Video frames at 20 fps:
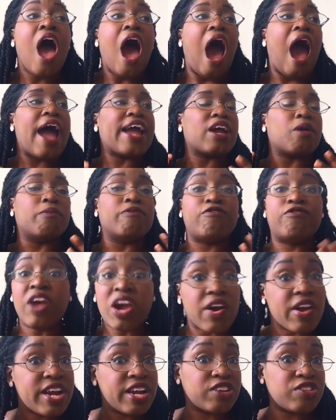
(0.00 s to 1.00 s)
I am
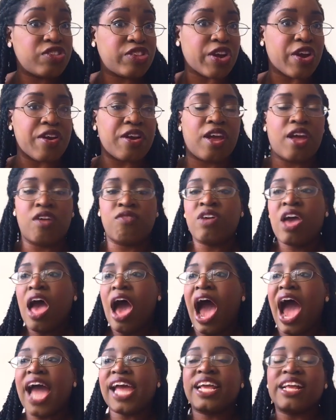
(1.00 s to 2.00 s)
very assertive.
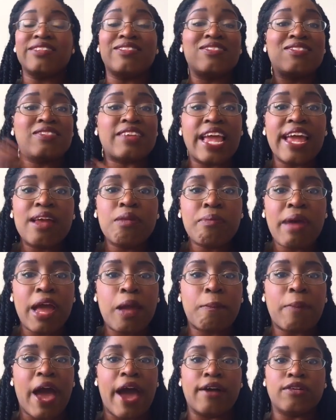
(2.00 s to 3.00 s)
I can stand my
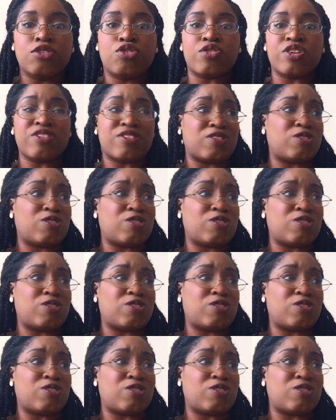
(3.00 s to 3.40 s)
boundaries,